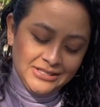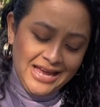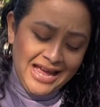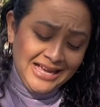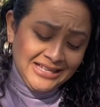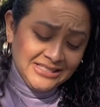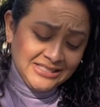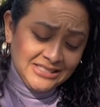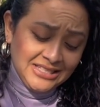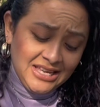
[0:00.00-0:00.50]

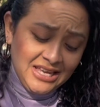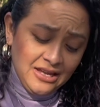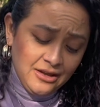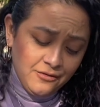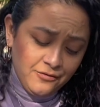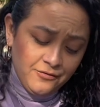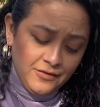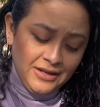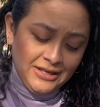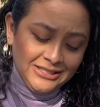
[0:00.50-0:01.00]
as if
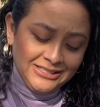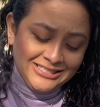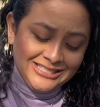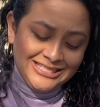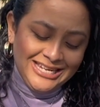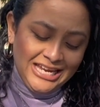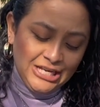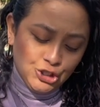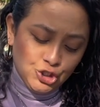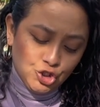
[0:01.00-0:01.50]
it is
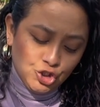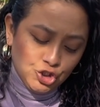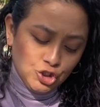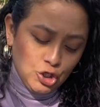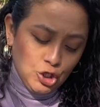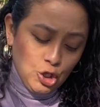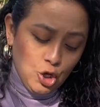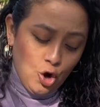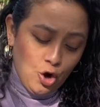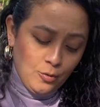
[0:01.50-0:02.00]
nature's
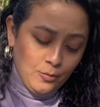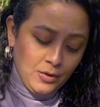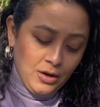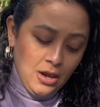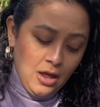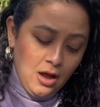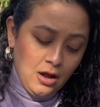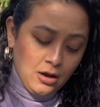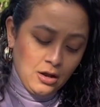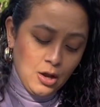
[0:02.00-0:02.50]
alarm
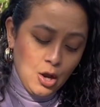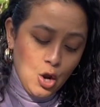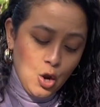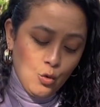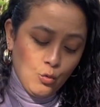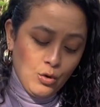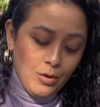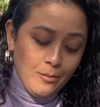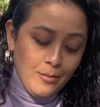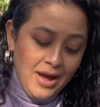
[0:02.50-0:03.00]
clock
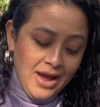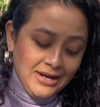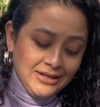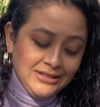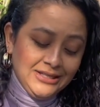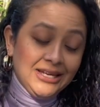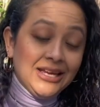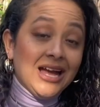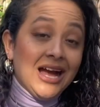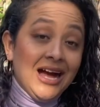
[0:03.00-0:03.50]

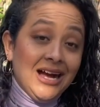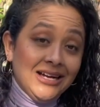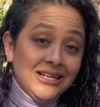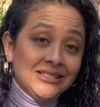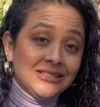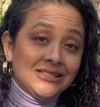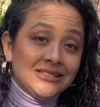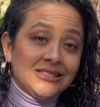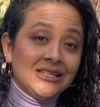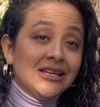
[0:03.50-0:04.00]
reminding
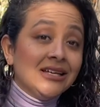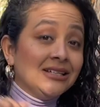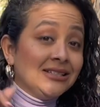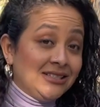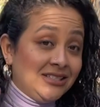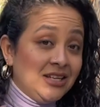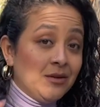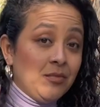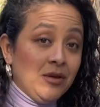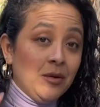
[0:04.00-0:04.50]
us
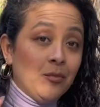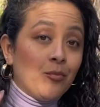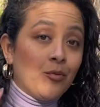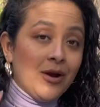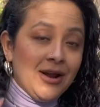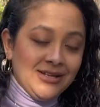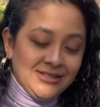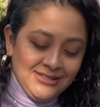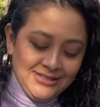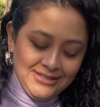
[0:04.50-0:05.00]
to be
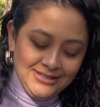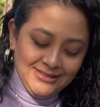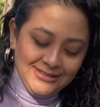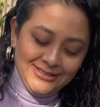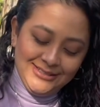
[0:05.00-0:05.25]
present.